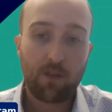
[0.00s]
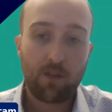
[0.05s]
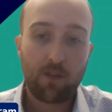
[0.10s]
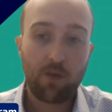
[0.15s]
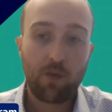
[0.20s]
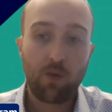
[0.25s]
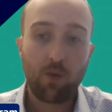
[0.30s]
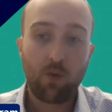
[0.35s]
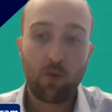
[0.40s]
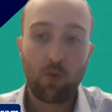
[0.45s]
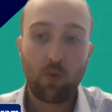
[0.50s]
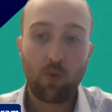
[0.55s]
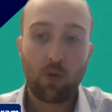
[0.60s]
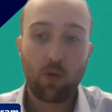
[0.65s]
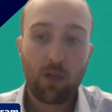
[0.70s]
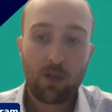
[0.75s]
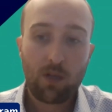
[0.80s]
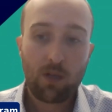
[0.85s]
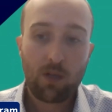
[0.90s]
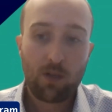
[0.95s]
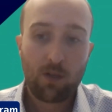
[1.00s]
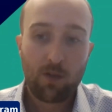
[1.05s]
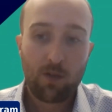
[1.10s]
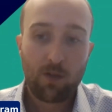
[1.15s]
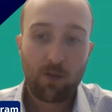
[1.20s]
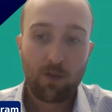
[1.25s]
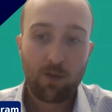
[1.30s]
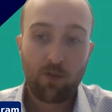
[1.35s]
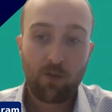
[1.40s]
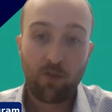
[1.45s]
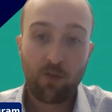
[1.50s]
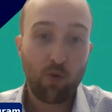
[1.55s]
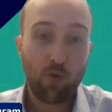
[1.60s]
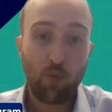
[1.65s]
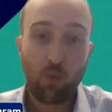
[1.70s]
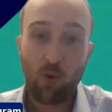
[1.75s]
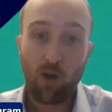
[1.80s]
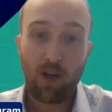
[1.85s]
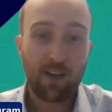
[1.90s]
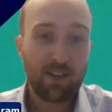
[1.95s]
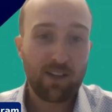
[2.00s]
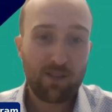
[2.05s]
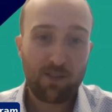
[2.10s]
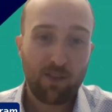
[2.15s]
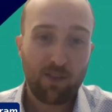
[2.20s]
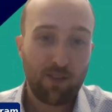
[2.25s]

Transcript: to do what